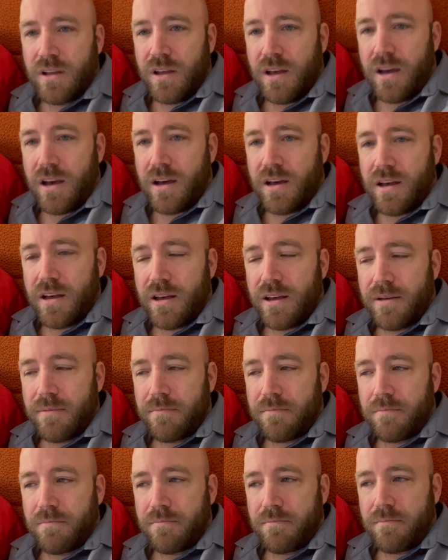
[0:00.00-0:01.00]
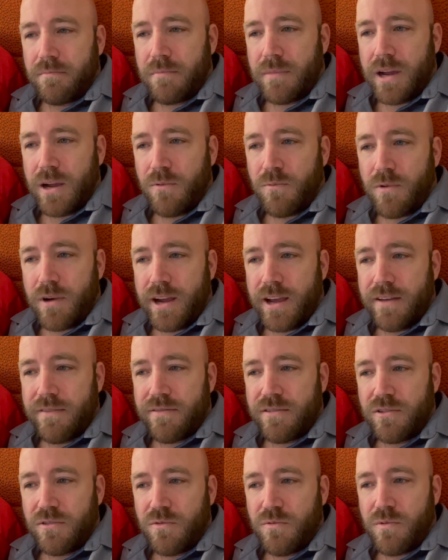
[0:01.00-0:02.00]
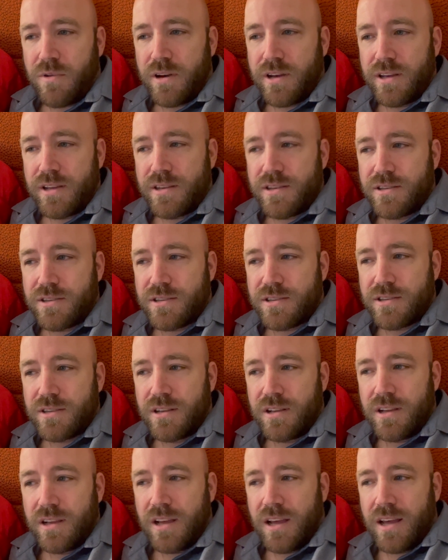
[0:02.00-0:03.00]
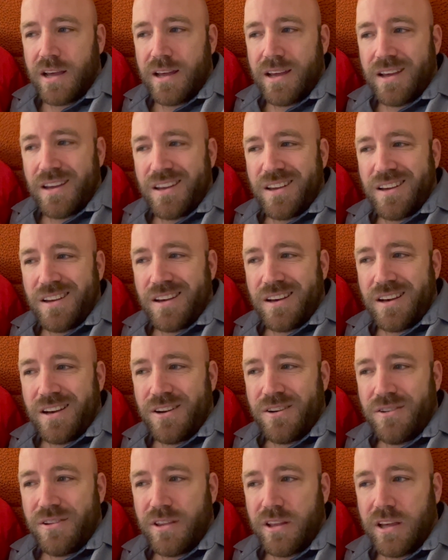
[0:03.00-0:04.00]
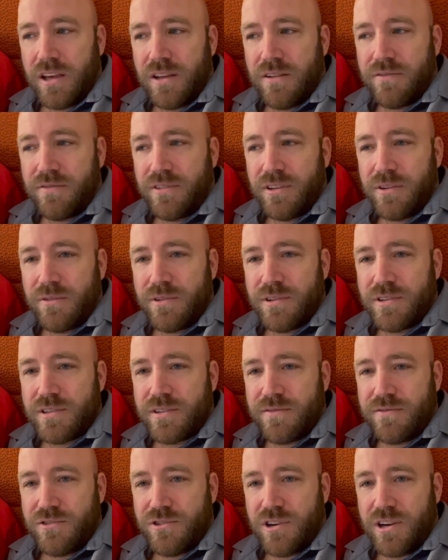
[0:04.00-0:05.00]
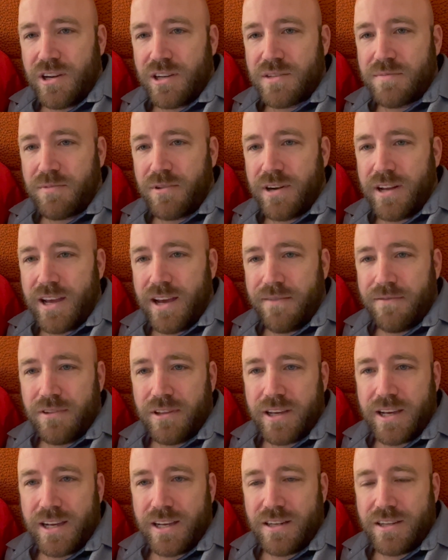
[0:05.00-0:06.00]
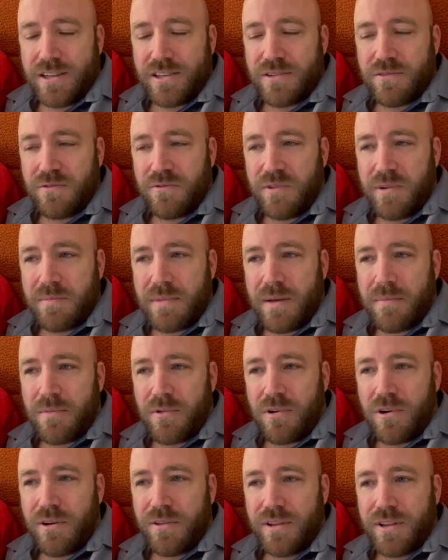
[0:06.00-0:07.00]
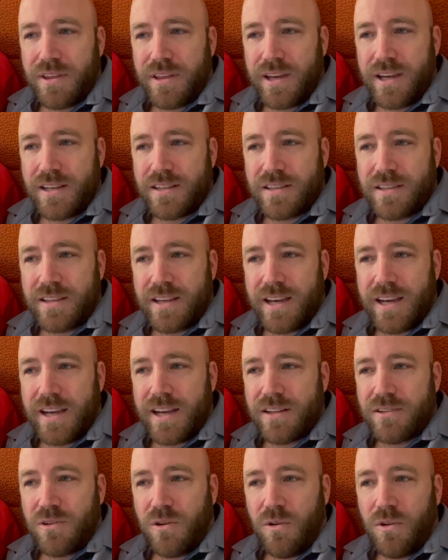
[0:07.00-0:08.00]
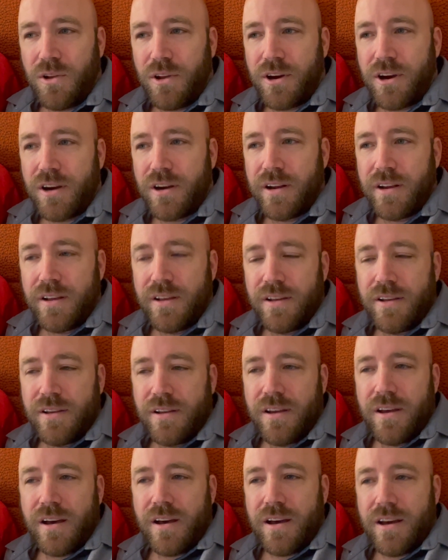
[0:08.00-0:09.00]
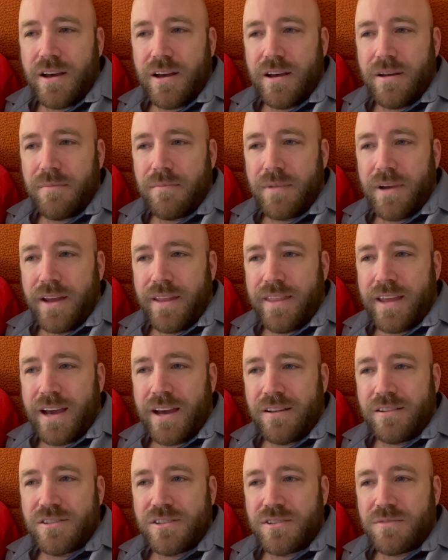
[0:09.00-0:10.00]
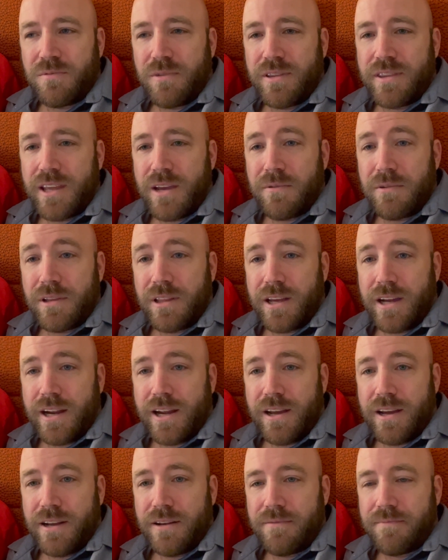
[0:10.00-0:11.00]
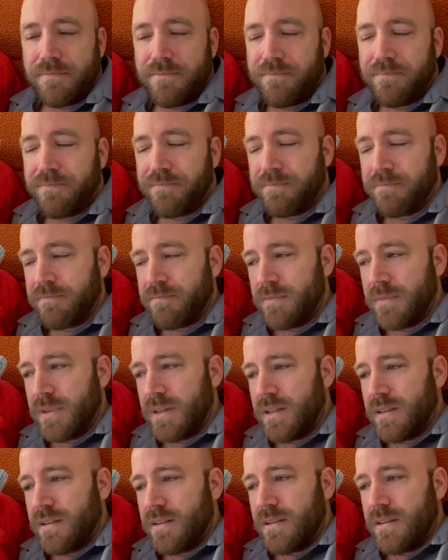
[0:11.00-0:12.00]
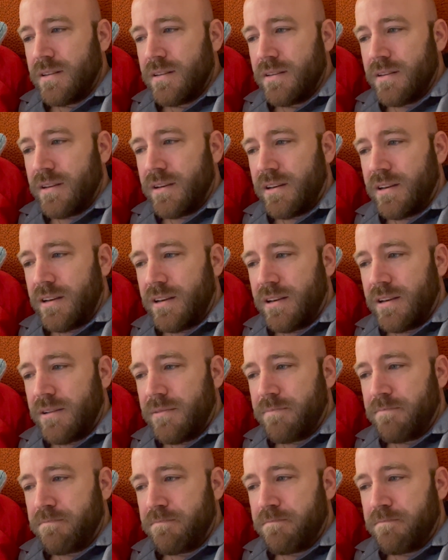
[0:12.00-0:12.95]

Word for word: um, my wife, who was under the influence of drugs pretty heavily, doesn't remember all the things they told her, um, and that's what they rely on. Um,